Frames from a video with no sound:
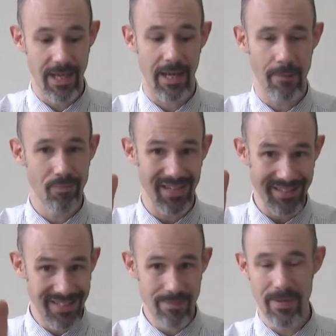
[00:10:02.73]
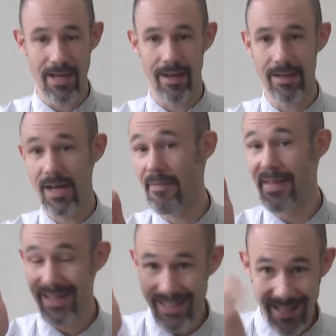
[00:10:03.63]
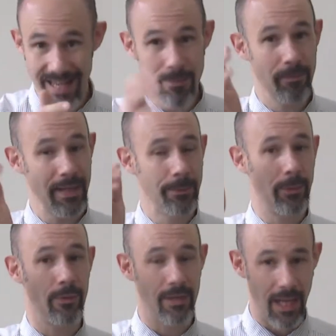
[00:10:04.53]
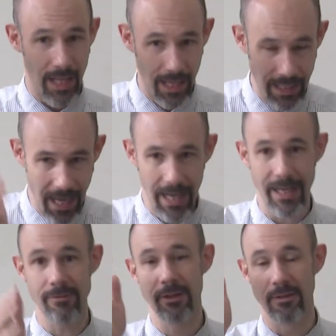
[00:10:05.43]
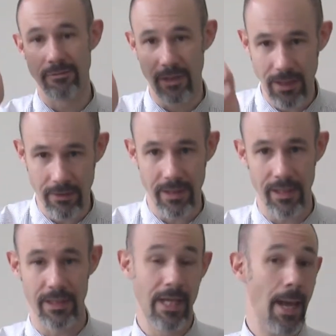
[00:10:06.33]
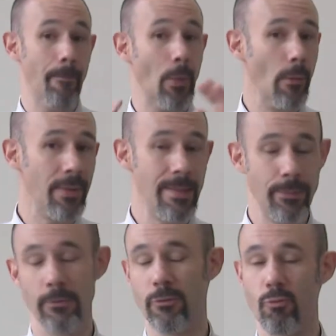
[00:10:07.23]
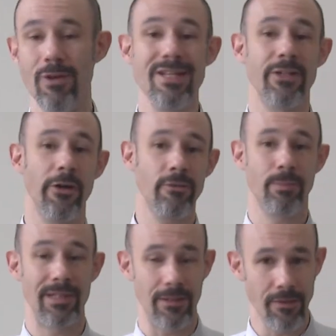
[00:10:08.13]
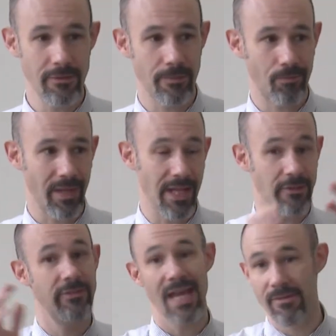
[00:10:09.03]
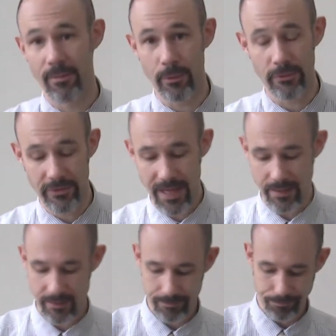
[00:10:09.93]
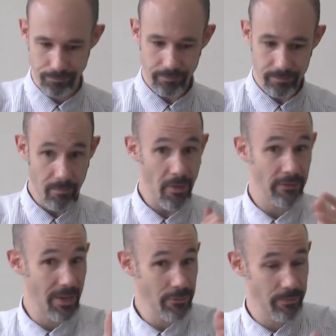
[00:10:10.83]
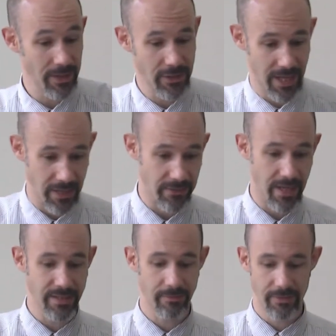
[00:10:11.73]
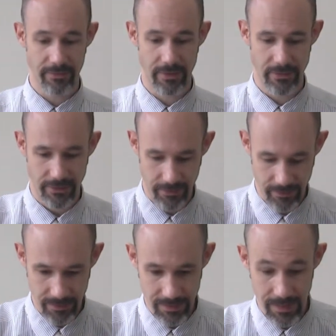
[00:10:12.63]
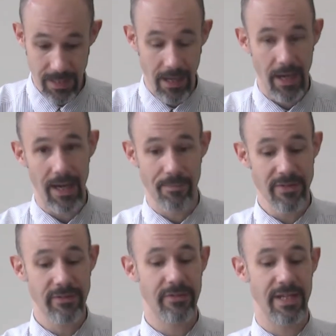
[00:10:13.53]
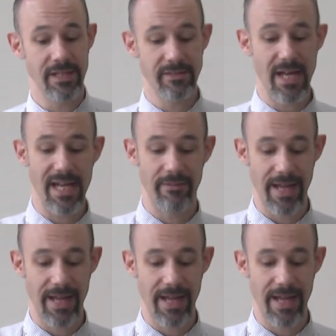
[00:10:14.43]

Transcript: care, CPR, and they could keep people alive for longer. More people would reach hospitals in a savable state. That was a big change, 1952. Um, this is the inside of an